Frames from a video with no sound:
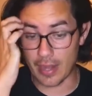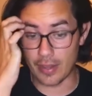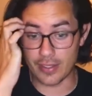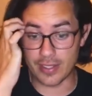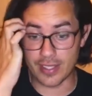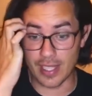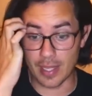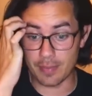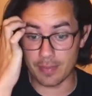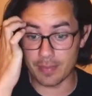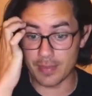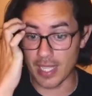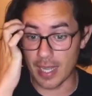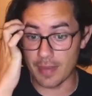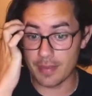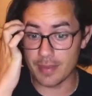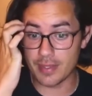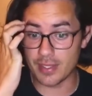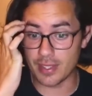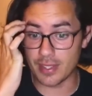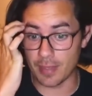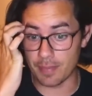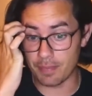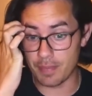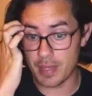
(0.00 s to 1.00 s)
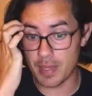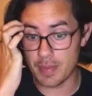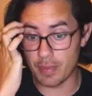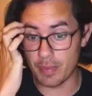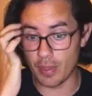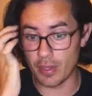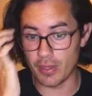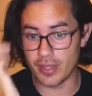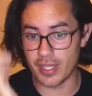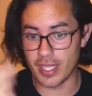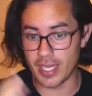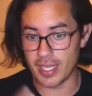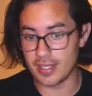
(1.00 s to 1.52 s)
sometimes some
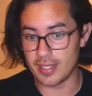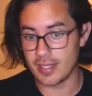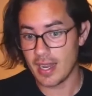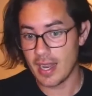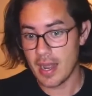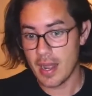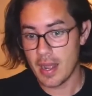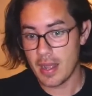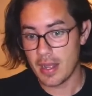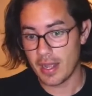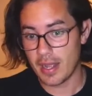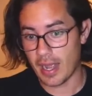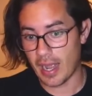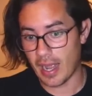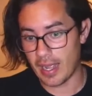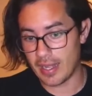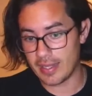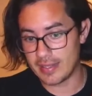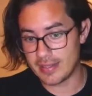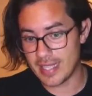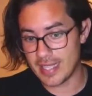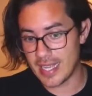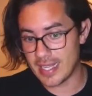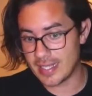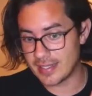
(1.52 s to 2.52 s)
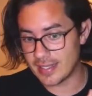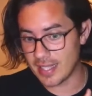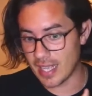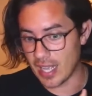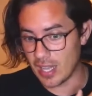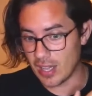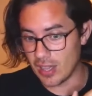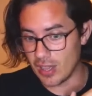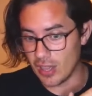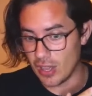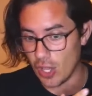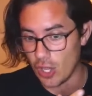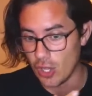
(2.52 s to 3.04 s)
people that takes a
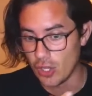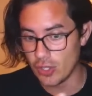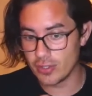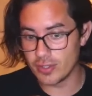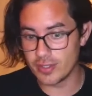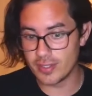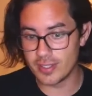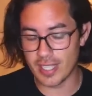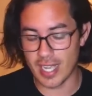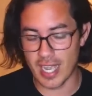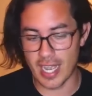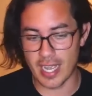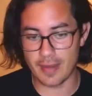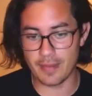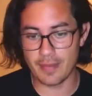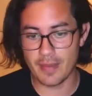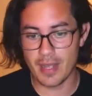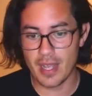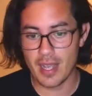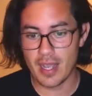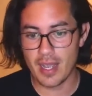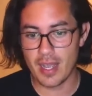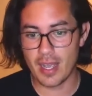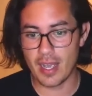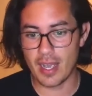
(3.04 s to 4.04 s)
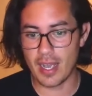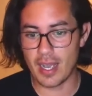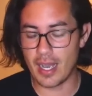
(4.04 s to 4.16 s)
long time